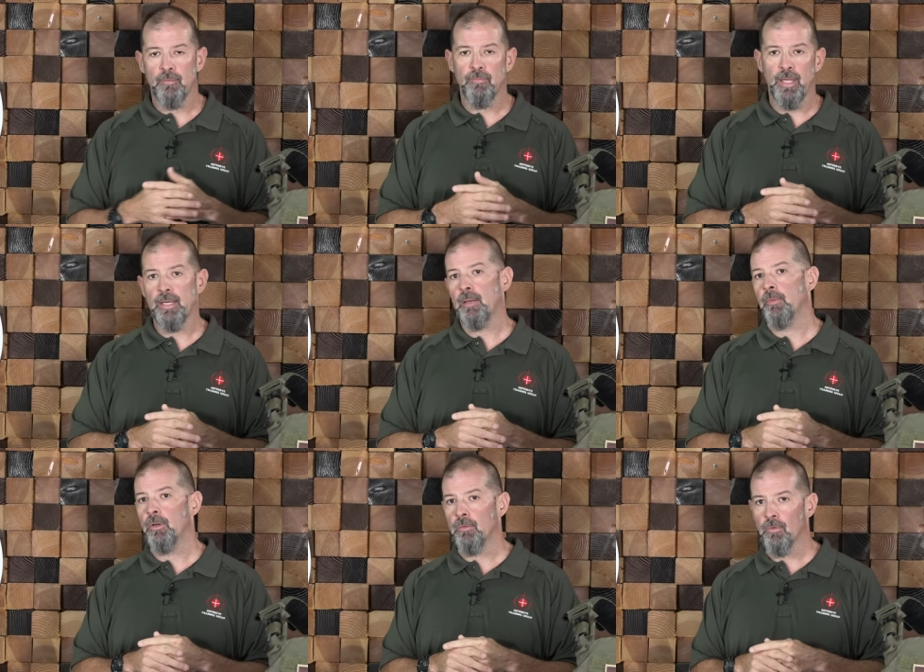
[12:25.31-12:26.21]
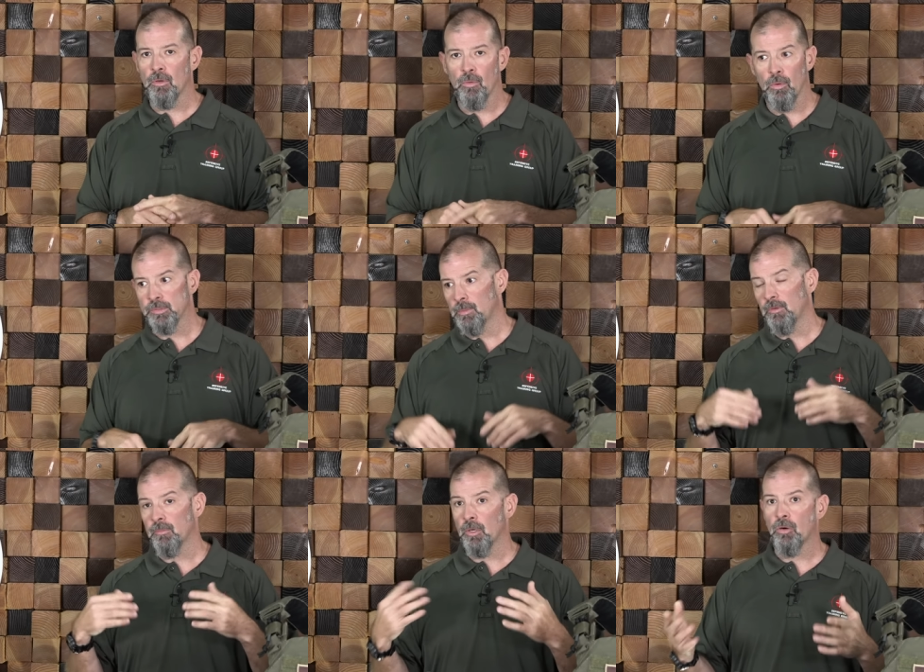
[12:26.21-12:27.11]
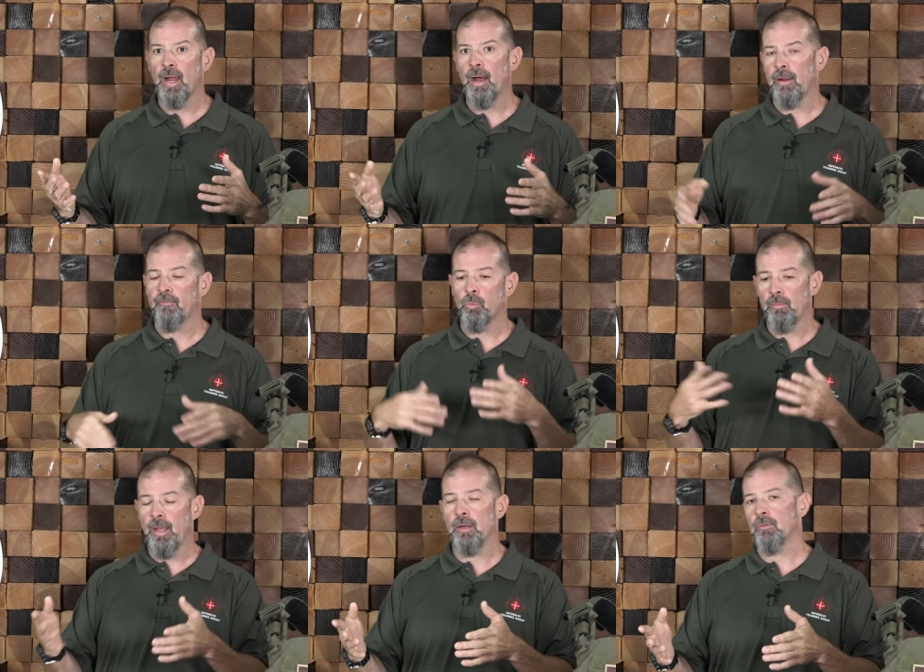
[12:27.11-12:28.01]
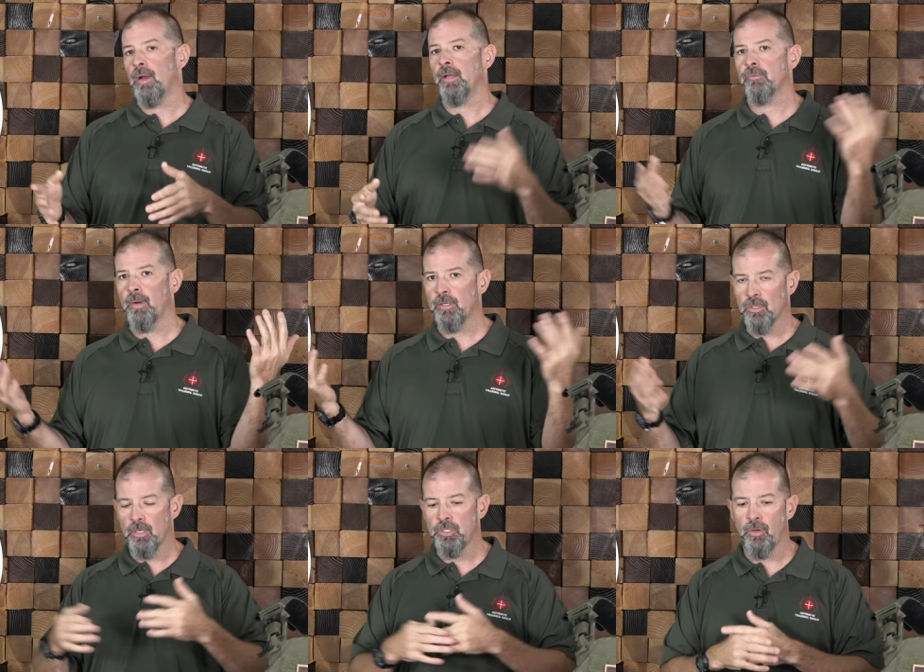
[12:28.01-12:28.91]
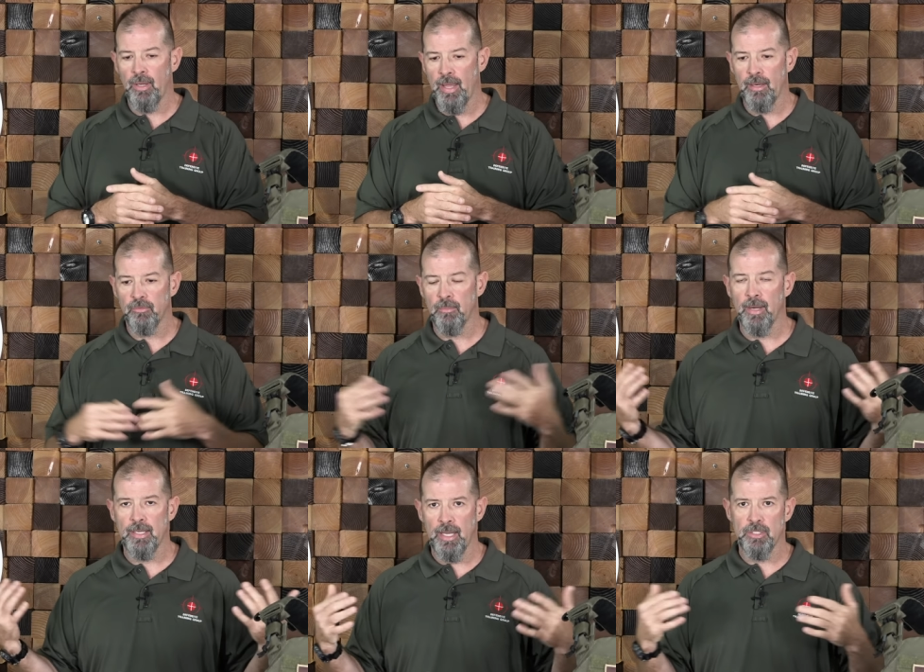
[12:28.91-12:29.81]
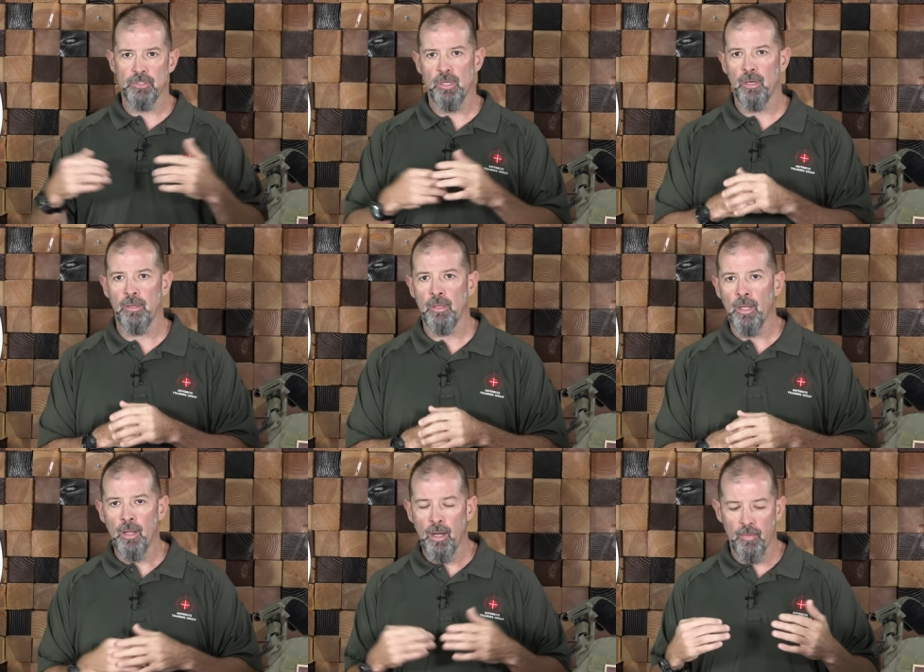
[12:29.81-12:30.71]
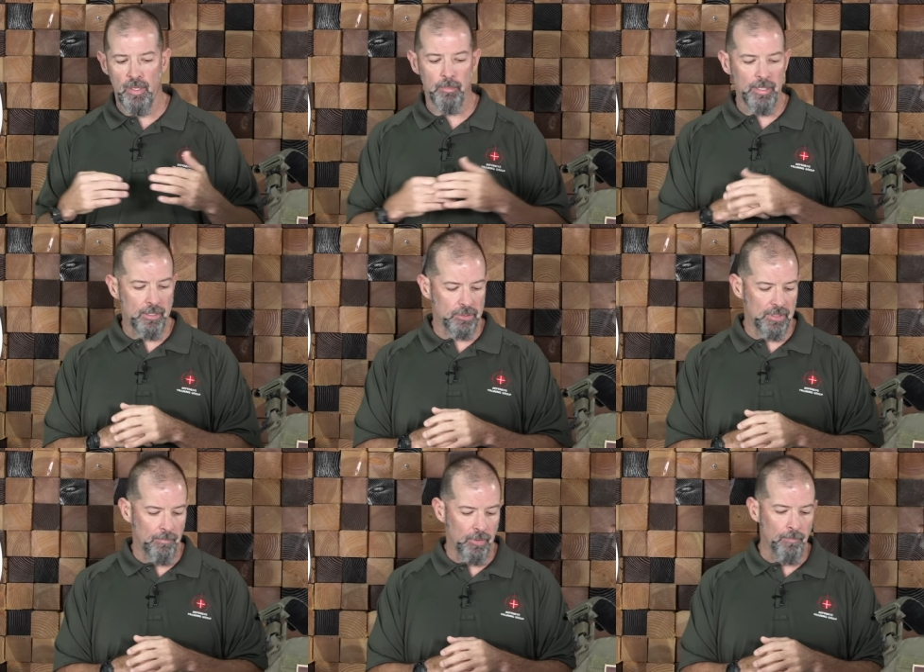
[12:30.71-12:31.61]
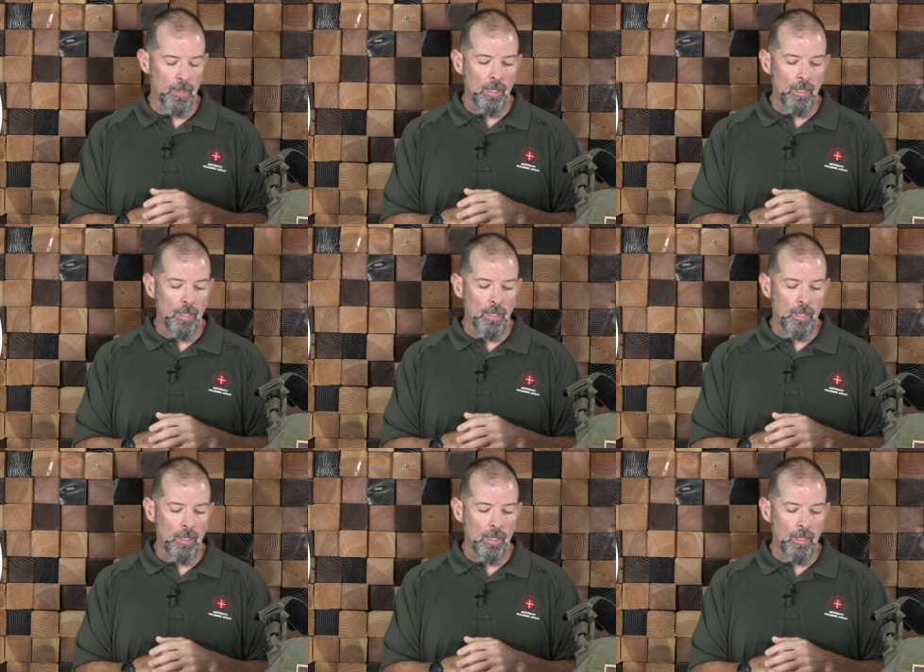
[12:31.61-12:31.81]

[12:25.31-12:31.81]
a, flanking maneuver or someone from a crowd after we made an arrest might start shooting at us and might catch us on, a, on the oblique or something.